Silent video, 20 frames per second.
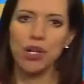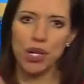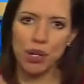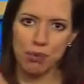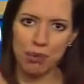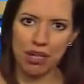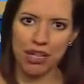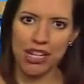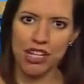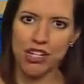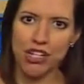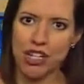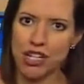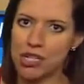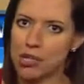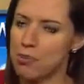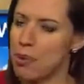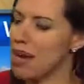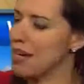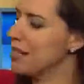accumulation
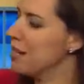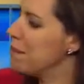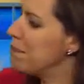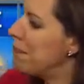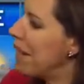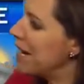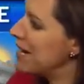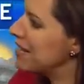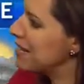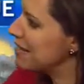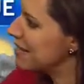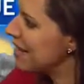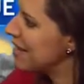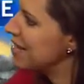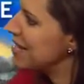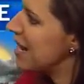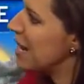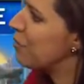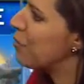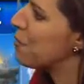expected. By Sunday,